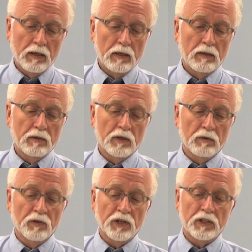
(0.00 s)
uh,
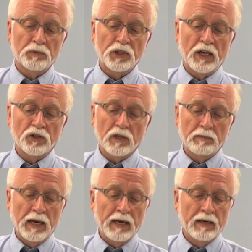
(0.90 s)
they're very substantially
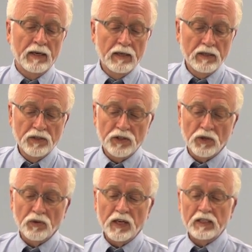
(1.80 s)
made
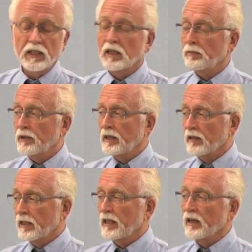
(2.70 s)
so they tend to be
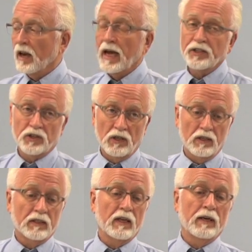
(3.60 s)
they tend to last a
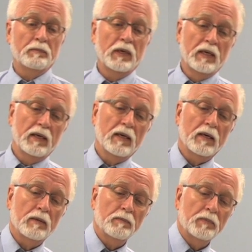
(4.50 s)
long time
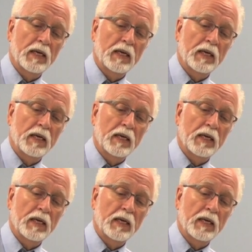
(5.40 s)
um,